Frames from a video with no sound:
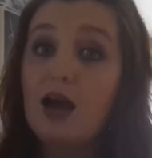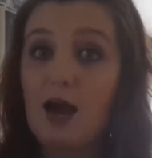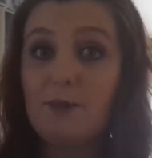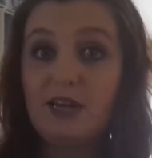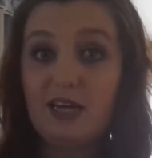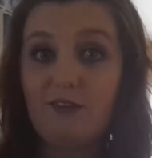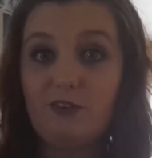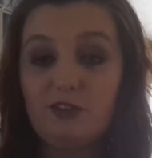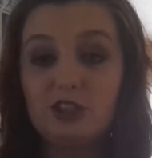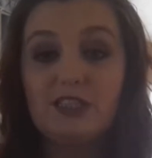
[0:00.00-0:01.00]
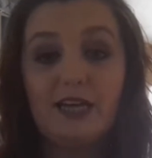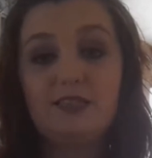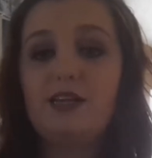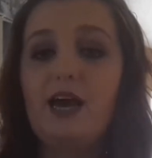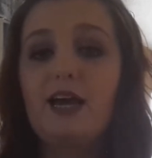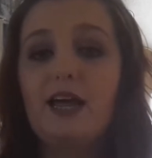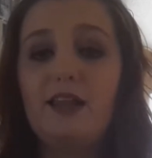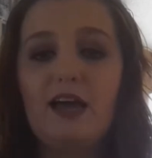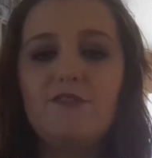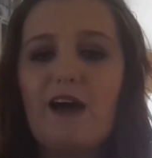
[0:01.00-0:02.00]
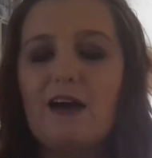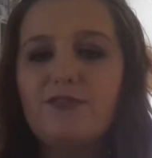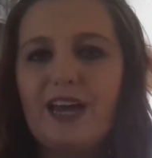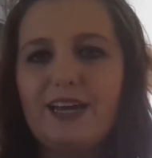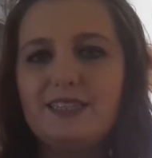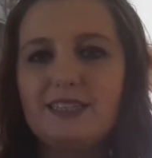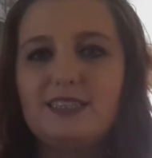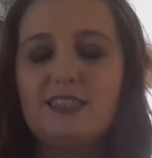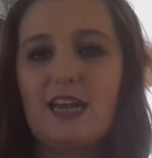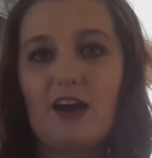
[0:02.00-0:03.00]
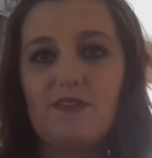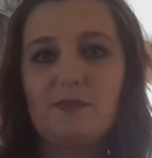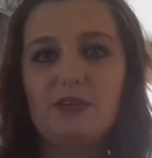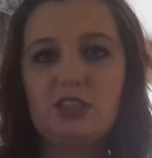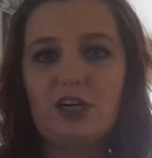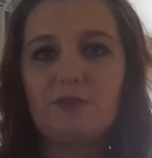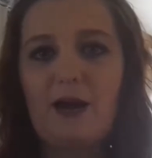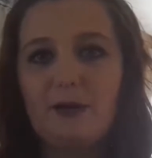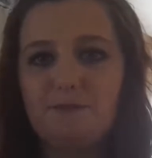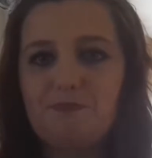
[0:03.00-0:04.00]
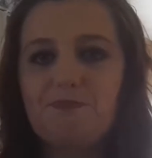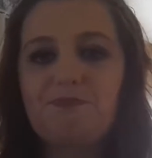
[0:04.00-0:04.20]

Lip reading: I'm going to give you just that today. I got like 5 things listed out that I'm going to talk about.